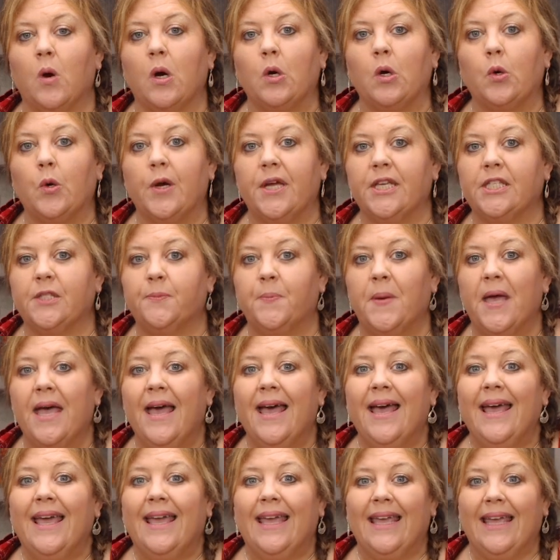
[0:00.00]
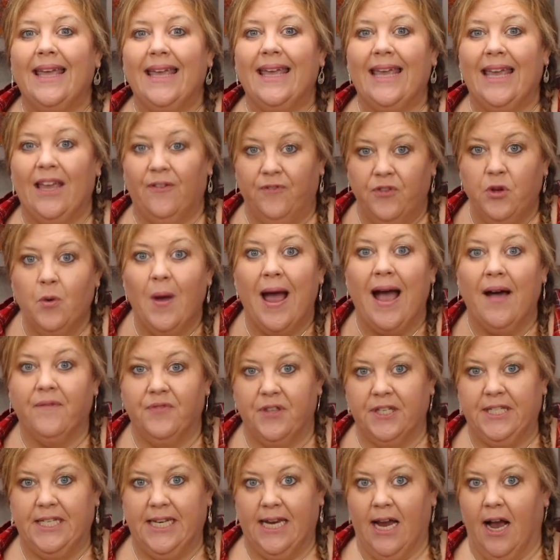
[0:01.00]
Duo Crisp if you
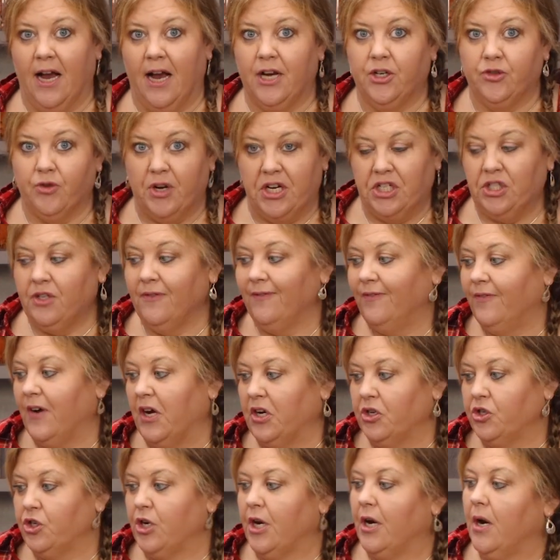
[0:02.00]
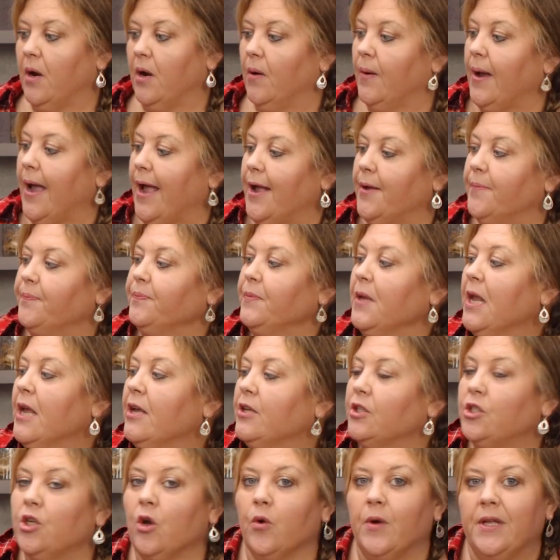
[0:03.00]
have the dehydration function, okay?
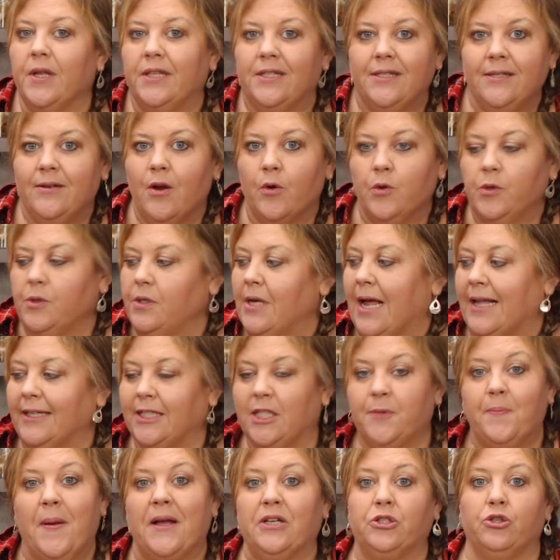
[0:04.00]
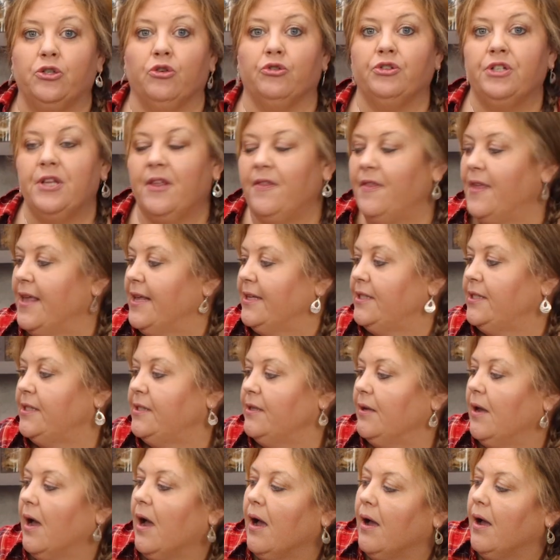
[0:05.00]
So it's no, not special to
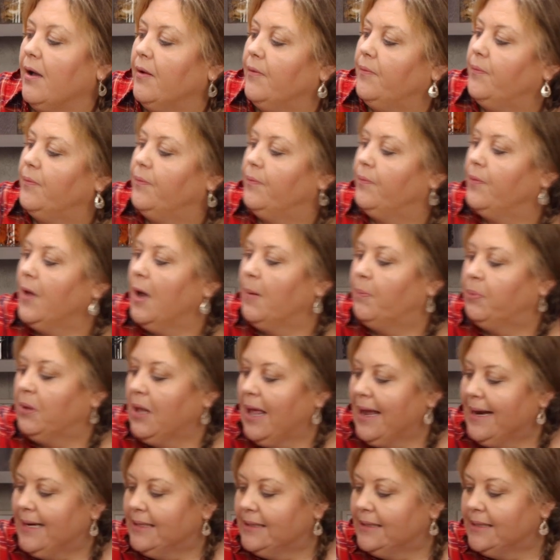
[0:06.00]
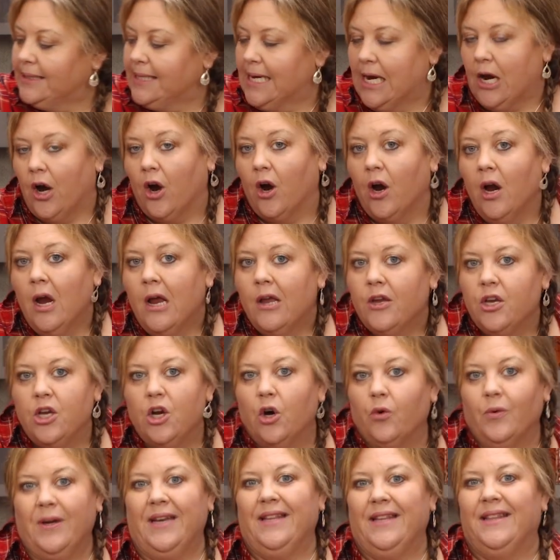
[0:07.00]
this uh, appliance here. You
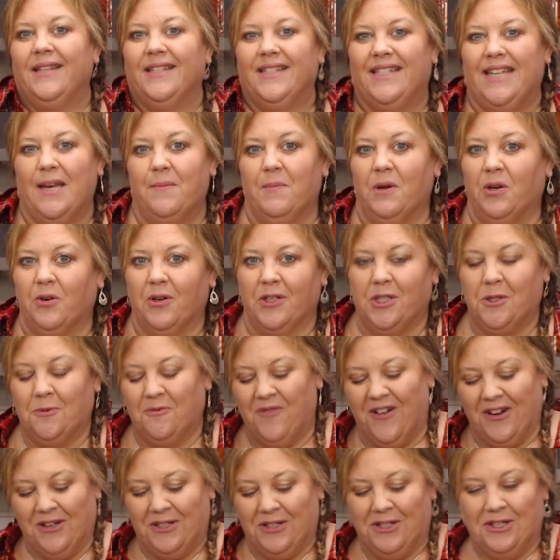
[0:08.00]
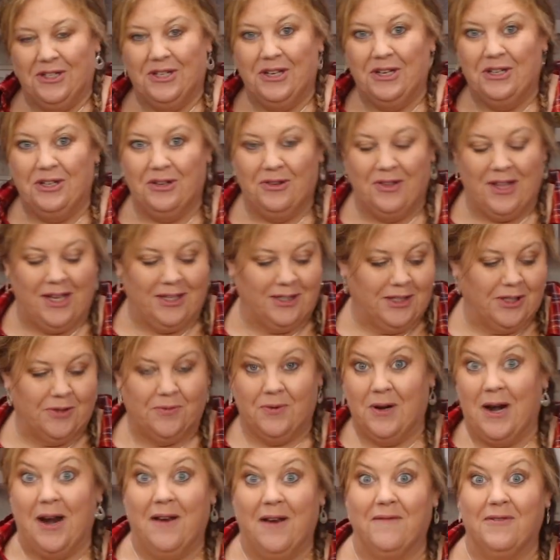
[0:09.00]
don't need the steam and crisp function to do this
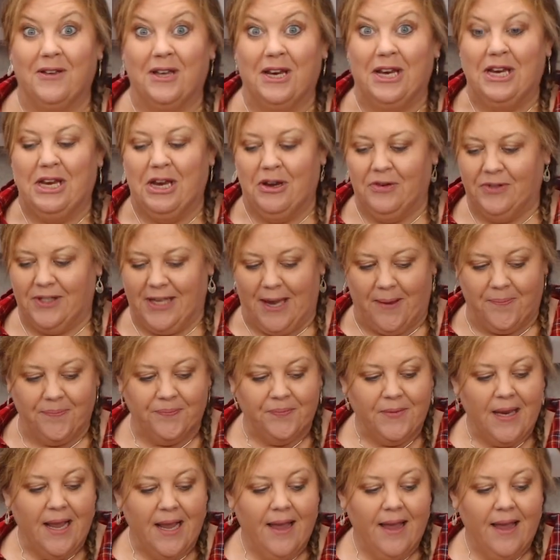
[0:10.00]
because we're not even gonna use it.